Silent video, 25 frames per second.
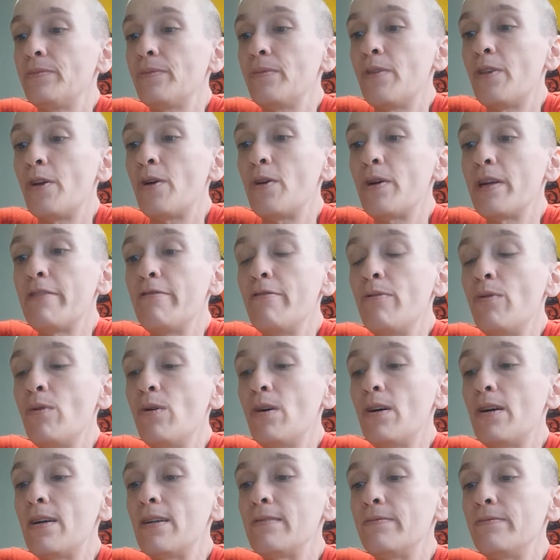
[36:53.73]

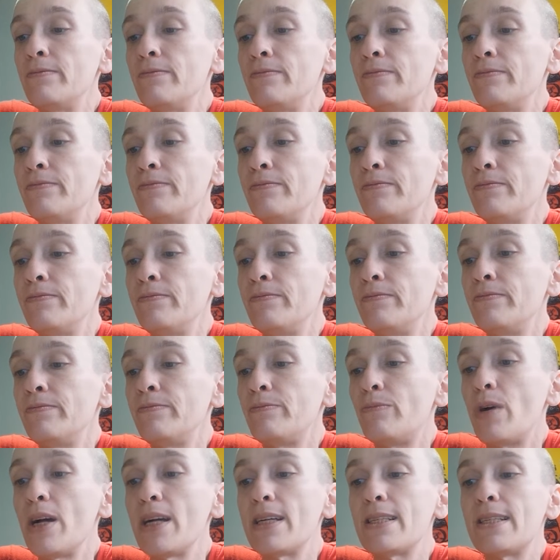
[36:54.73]
$34
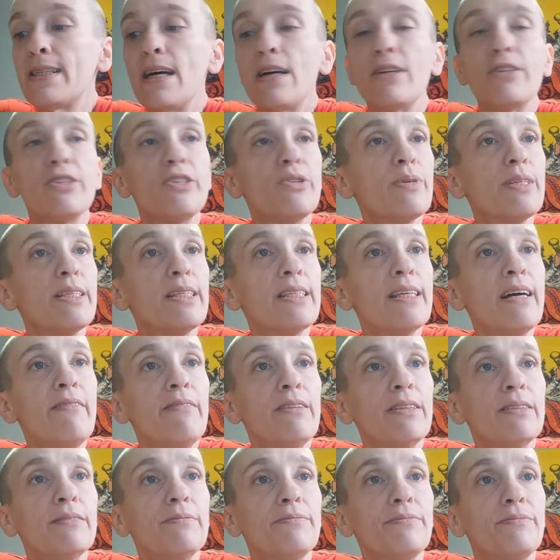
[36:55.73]
breaks down to a
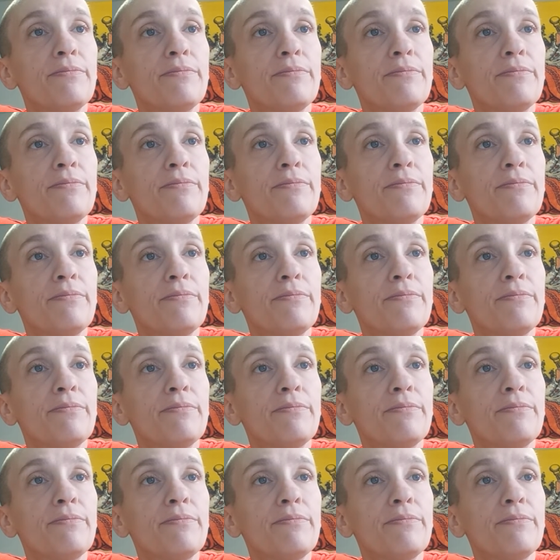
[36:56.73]
7.